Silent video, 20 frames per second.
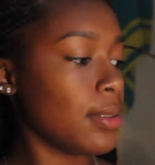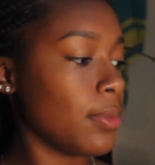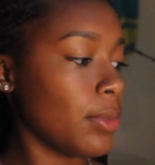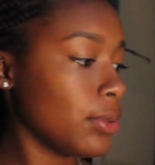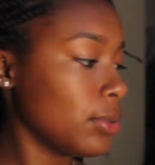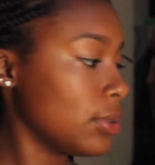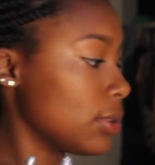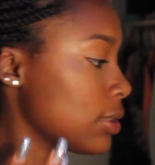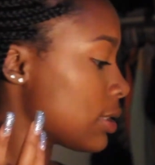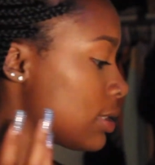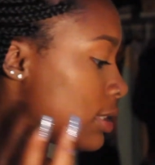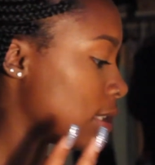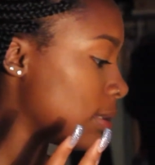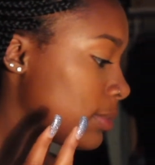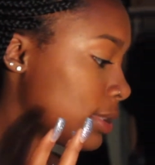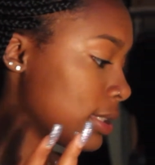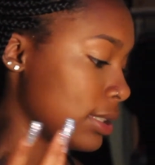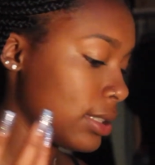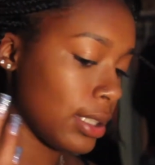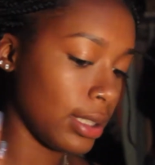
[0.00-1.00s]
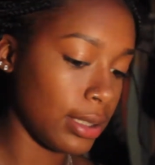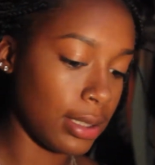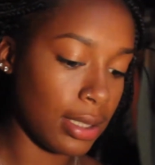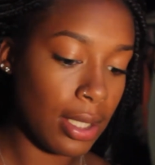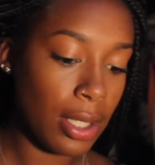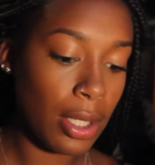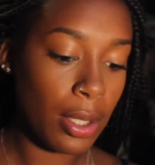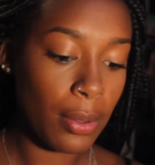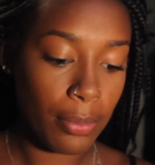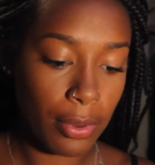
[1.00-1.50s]
It won't look seamless and
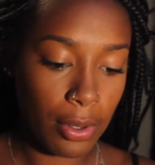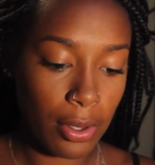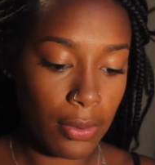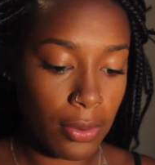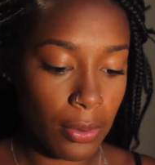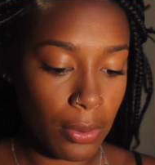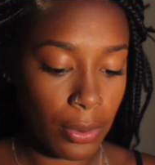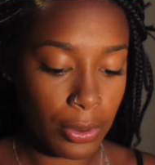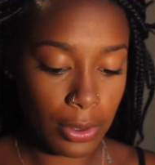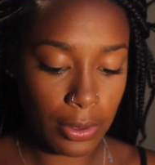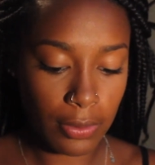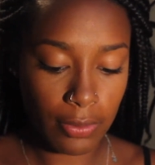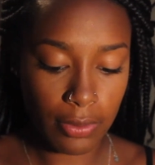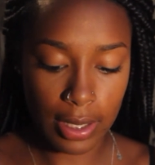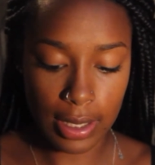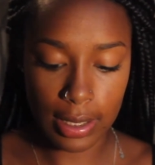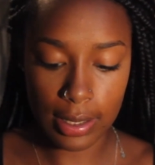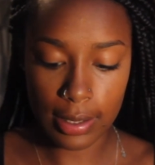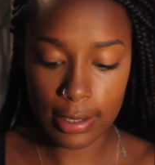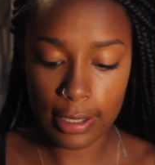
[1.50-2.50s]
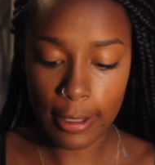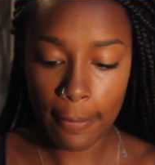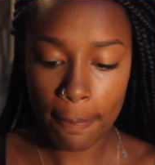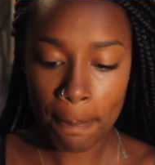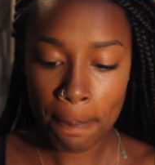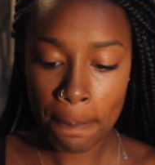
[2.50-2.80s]
beautiful on your face.